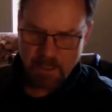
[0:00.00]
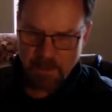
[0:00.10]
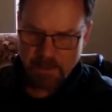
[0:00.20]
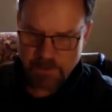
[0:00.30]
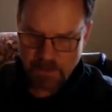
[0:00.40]

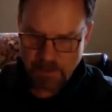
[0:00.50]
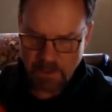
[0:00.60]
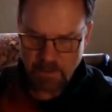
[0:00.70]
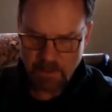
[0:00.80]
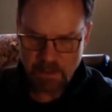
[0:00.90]
the
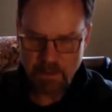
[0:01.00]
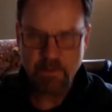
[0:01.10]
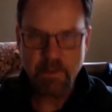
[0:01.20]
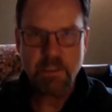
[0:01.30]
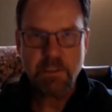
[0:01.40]
scenario
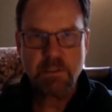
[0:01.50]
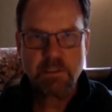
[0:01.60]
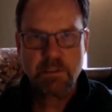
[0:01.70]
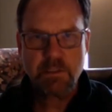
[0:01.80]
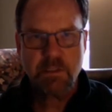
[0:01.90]

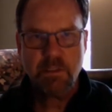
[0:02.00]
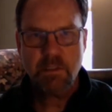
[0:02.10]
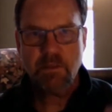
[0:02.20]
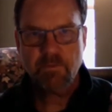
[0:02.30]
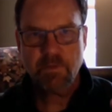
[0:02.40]
is
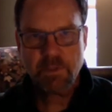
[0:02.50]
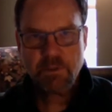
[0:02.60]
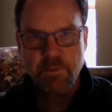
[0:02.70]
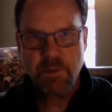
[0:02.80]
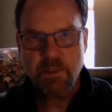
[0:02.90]
the first
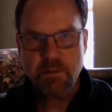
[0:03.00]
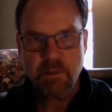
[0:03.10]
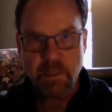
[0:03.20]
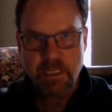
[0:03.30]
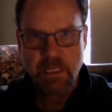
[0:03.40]
responder,
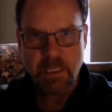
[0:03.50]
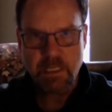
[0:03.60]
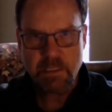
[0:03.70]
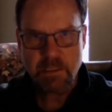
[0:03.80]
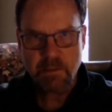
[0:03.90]
like
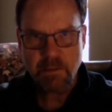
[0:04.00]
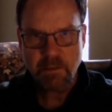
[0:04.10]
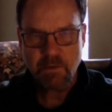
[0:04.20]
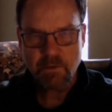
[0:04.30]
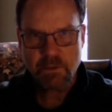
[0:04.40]
Kate,
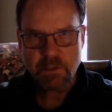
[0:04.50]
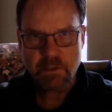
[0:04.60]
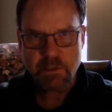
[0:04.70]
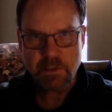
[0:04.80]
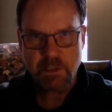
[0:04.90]
goes to the
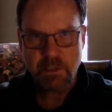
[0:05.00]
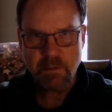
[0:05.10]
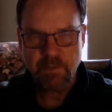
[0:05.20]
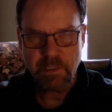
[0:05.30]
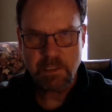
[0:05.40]
scene
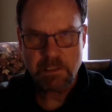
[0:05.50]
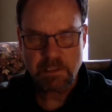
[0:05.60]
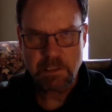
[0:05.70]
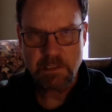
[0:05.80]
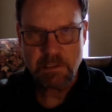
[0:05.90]
of an
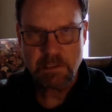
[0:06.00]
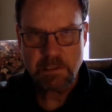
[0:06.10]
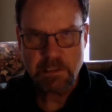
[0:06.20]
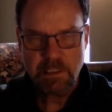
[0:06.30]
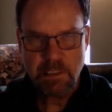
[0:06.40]
incident.
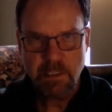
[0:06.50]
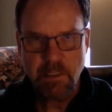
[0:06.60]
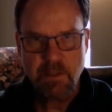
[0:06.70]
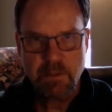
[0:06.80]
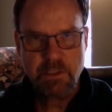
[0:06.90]

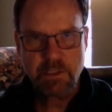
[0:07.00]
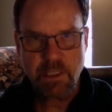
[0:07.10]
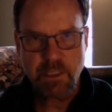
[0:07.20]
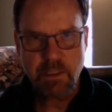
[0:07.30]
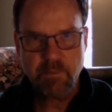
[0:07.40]
Here's the
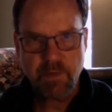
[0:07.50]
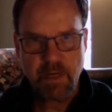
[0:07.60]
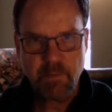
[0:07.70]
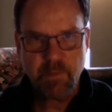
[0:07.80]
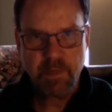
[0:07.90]
child
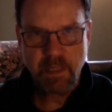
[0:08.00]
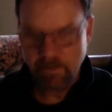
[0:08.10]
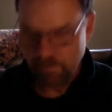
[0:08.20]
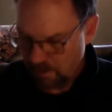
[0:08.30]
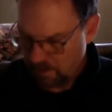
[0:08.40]
probably having